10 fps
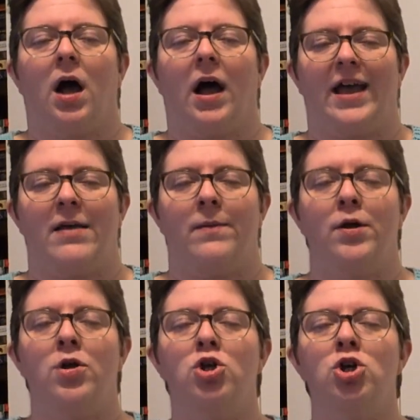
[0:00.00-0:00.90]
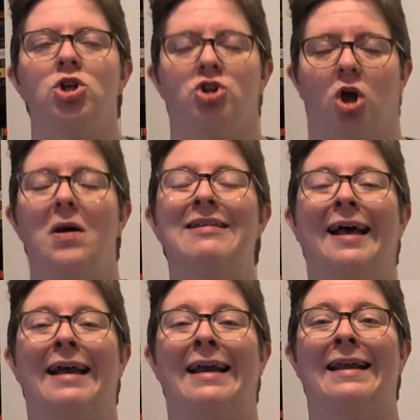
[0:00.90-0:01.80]
I am so
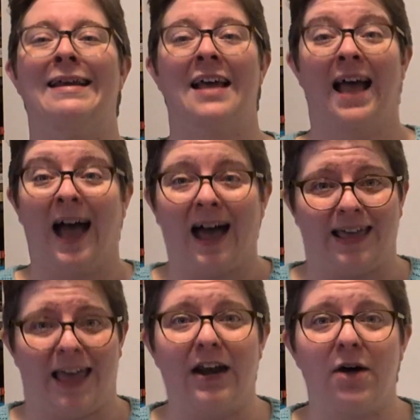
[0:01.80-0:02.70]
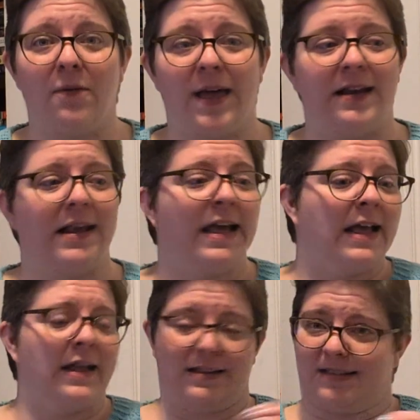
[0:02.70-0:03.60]
excited. I cannot wait.
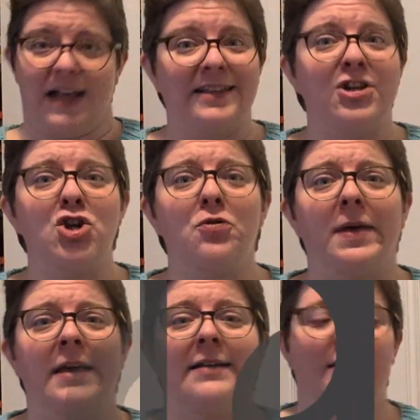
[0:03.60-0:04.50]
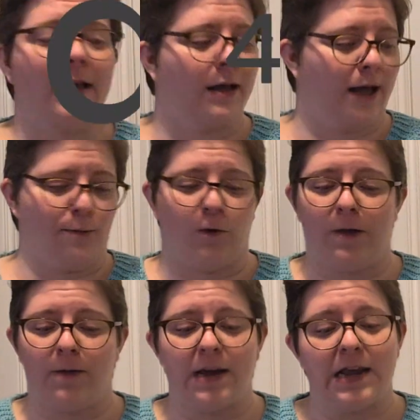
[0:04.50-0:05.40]
It's less than 2 weeks. I'm
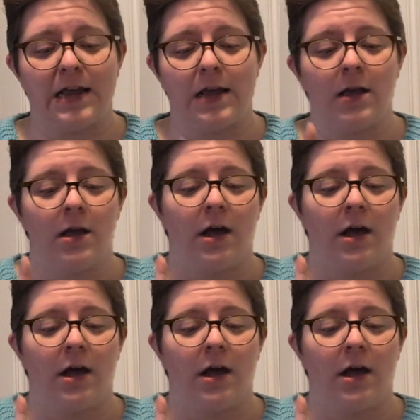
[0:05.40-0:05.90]
rereading